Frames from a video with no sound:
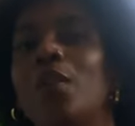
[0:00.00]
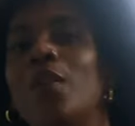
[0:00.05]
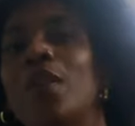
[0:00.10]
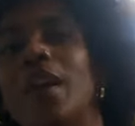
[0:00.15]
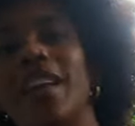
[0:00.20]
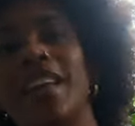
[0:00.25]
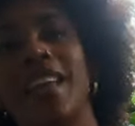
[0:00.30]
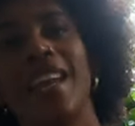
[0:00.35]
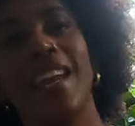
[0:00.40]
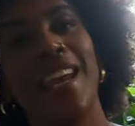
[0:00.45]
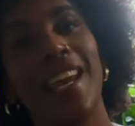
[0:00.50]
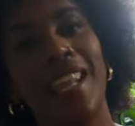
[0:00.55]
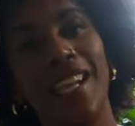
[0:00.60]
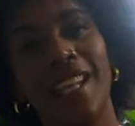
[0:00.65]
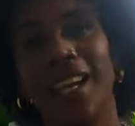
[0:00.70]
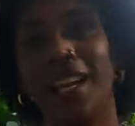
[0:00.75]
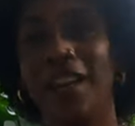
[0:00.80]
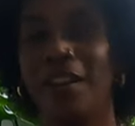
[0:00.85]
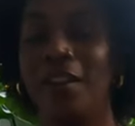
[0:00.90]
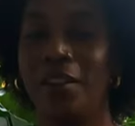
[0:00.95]
you like any
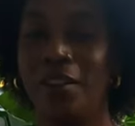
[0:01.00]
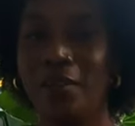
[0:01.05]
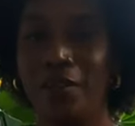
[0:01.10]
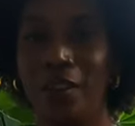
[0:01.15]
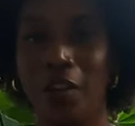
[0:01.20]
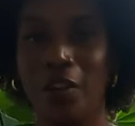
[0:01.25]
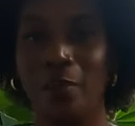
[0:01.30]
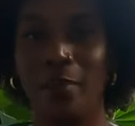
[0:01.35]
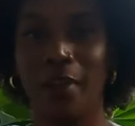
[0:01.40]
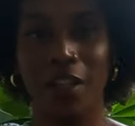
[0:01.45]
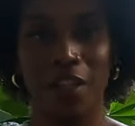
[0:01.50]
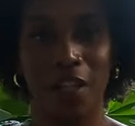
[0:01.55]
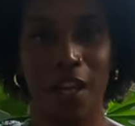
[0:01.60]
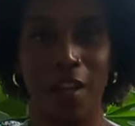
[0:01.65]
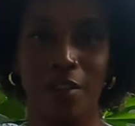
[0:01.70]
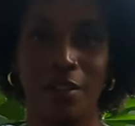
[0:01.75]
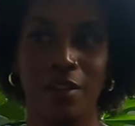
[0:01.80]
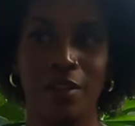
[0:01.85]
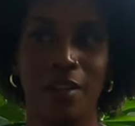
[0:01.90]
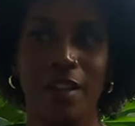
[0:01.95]
kind of other video on my
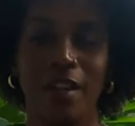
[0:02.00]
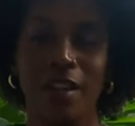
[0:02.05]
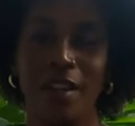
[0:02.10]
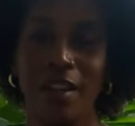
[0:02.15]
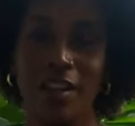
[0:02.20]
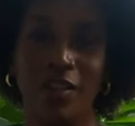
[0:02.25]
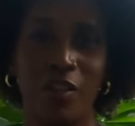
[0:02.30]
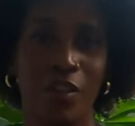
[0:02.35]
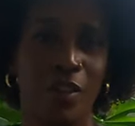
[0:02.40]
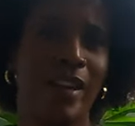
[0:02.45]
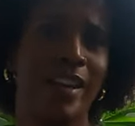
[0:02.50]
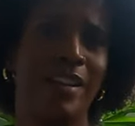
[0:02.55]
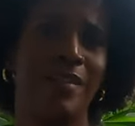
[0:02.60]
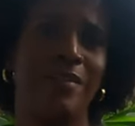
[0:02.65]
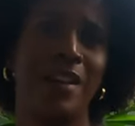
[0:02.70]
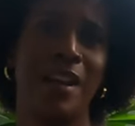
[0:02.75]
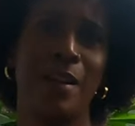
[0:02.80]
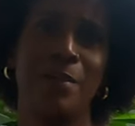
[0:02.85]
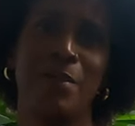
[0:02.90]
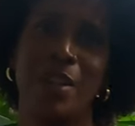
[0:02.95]
channel, if you like
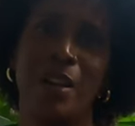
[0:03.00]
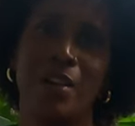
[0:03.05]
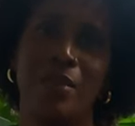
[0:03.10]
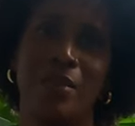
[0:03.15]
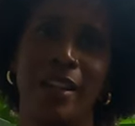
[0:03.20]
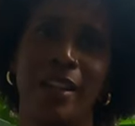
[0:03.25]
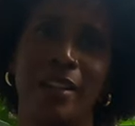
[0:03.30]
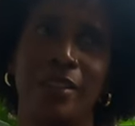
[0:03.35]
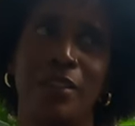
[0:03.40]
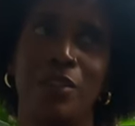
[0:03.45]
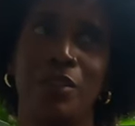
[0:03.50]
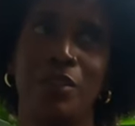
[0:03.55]
vibes that are related